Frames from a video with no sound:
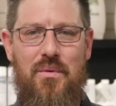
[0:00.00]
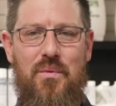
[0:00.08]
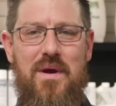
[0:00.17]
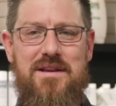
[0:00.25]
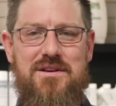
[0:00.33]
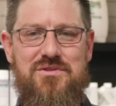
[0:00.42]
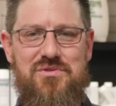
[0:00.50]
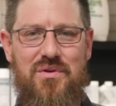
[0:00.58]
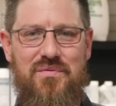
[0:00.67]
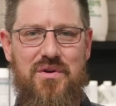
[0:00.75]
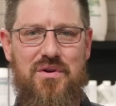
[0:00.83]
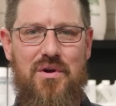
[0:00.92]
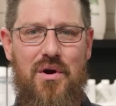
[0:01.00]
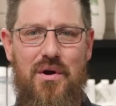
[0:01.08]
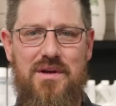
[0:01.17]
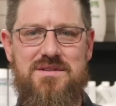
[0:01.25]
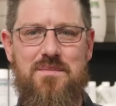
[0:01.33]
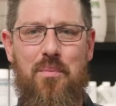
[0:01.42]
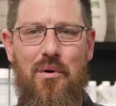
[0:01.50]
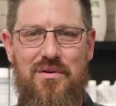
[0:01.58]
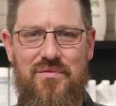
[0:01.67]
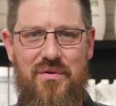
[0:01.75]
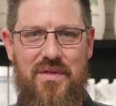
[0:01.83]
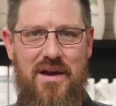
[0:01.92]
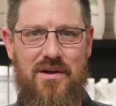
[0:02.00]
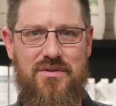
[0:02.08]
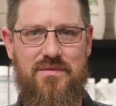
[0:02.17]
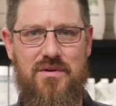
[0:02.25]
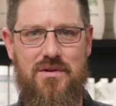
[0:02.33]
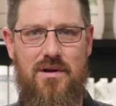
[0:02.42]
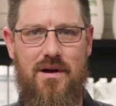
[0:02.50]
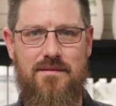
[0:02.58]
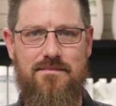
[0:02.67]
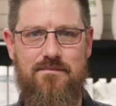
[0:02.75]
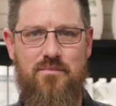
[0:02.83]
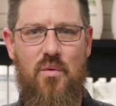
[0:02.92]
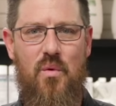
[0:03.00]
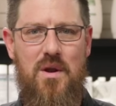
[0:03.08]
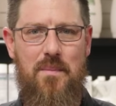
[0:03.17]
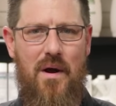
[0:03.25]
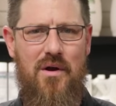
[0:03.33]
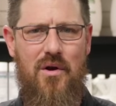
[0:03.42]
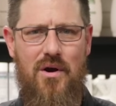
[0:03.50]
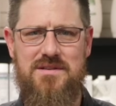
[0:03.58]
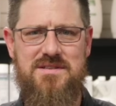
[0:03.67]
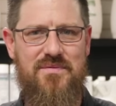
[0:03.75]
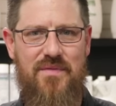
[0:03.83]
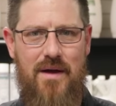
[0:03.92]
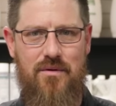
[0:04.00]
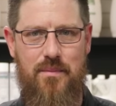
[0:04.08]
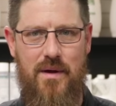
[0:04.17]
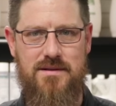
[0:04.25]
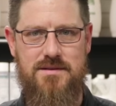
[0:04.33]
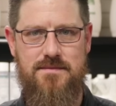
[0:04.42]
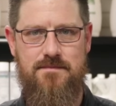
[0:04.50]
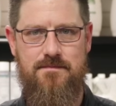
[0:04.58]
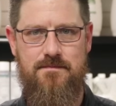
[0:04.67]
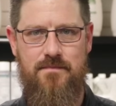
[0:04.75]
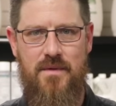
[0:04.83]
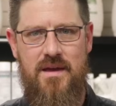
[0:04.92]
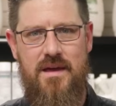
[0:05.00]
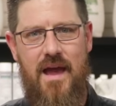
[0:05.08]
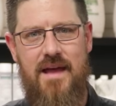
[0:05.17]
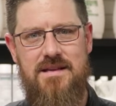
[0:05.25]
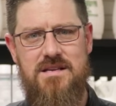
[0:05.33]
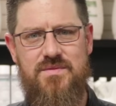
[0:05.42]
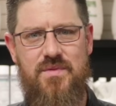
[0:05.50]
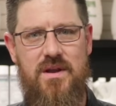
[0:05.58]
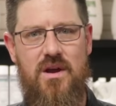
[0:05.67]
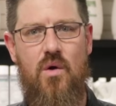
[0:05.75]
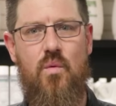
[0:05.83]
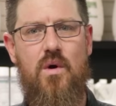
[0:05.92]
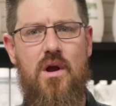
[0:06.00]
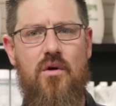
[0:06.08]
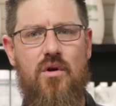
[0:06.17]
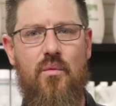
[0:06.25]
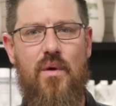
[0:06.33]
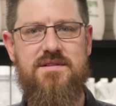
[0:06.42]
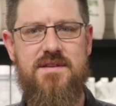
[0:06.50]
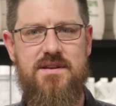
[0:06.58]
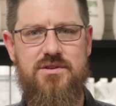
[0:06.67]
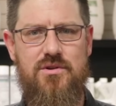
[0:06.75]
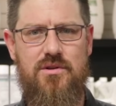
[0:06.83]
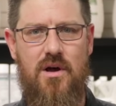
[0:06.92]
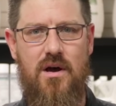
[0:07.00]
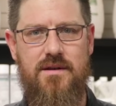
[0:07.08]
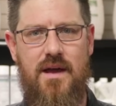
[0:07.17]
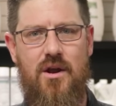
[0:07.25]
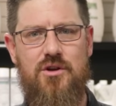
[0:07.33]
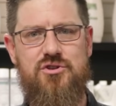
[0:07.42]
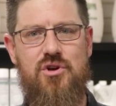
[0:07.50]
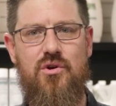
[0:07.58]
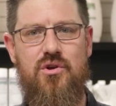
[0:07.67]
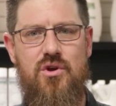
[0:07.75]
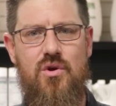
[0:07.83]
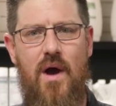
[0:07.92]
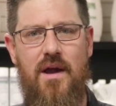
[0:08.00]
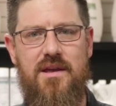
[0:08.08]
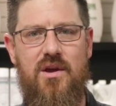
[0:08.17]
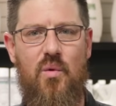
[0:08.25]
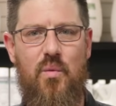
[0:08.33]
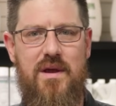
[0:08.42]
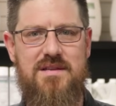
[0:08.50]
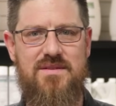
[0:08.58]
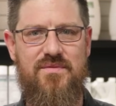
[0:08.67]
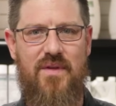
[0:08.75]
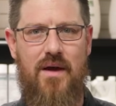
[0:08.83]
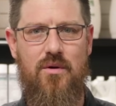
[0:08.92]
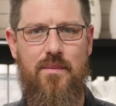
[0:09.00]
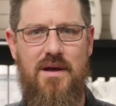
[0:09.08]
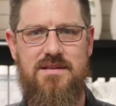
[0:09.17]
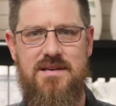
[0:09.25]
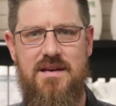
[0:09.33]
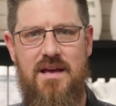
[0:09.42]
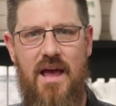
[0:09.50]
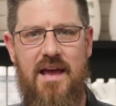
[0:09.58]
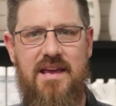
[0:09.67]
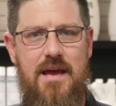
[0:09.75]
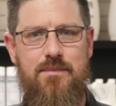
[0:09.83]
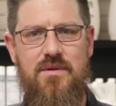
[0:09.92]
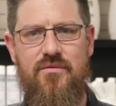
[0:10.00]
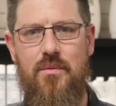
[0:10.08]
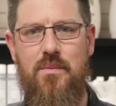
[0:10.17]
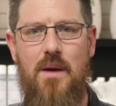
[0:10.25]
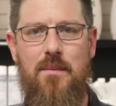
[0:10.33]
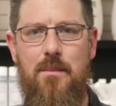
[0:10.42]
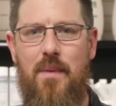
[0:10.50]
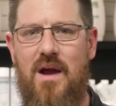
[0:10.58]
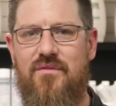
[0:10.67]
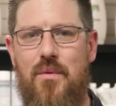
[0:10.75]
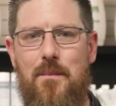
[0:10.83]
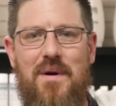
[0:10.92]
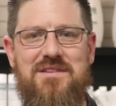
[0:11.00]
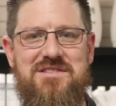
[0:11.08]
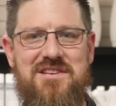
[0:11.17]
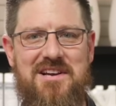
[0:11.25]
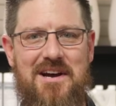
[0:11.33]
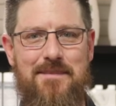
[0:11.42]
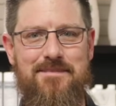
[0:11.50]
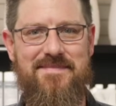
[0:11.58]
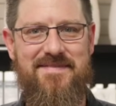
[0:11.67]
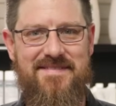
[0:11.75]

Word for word: Weed control for your yard is important for the health of your lawn, but what about gardens and flower beds? In this video, we'll go to a residential lawn and I'll show you how to kill weeds in flower beds and keep them from coming back for months to come.